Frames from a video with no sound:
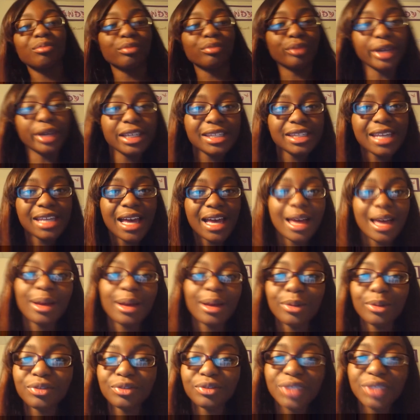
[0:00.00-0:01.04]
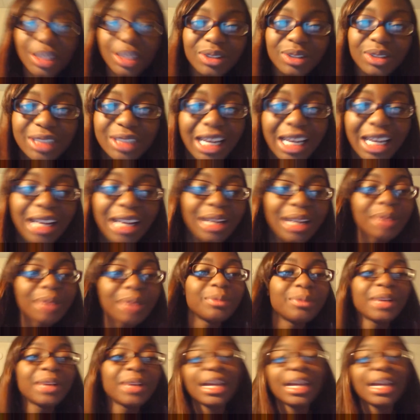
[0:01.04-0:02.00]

break time, video time.